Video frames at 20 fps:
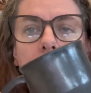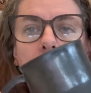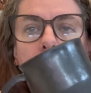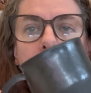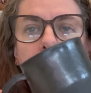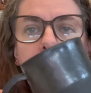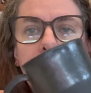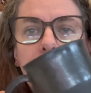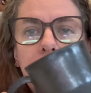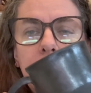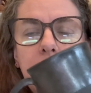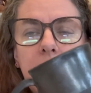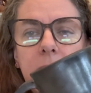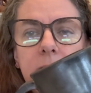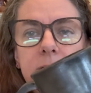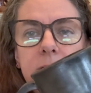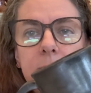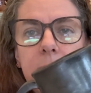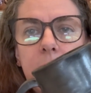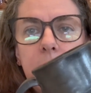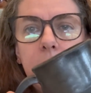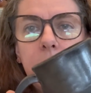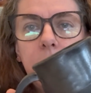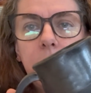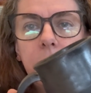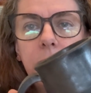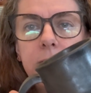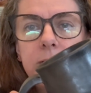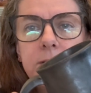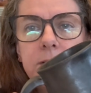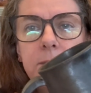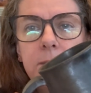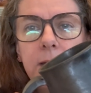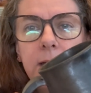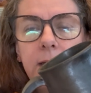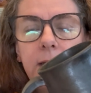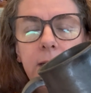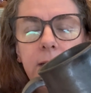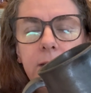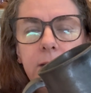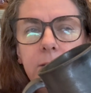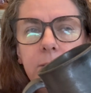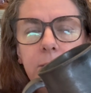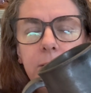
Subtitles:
I find mugs a bit boring to make,